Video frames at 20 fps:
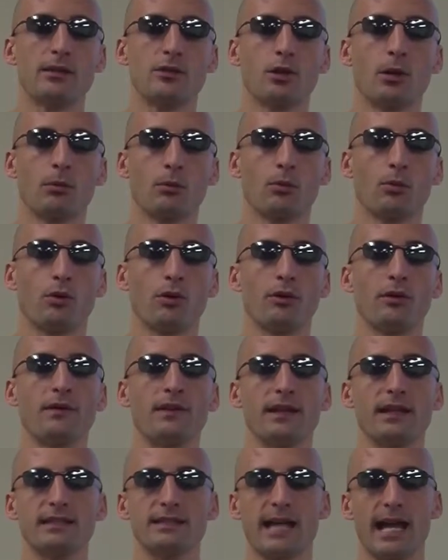number one,
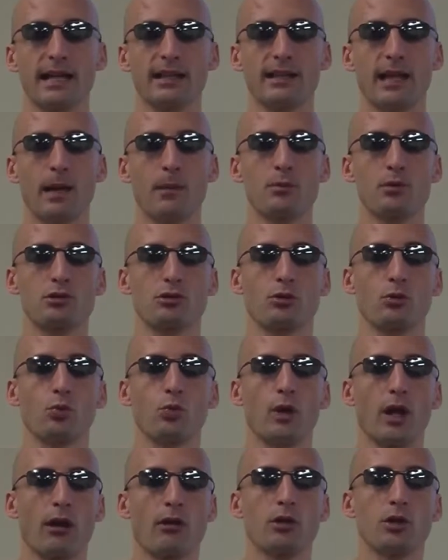the exact temperature
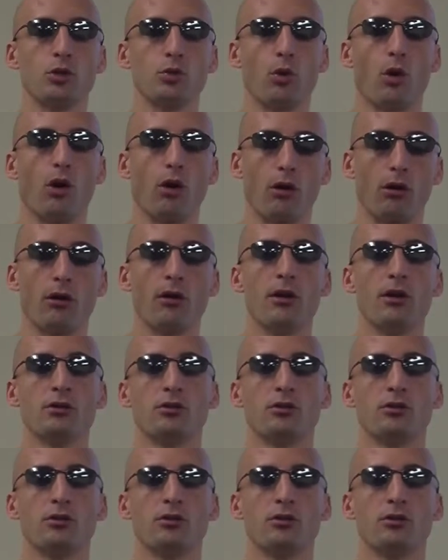where you are.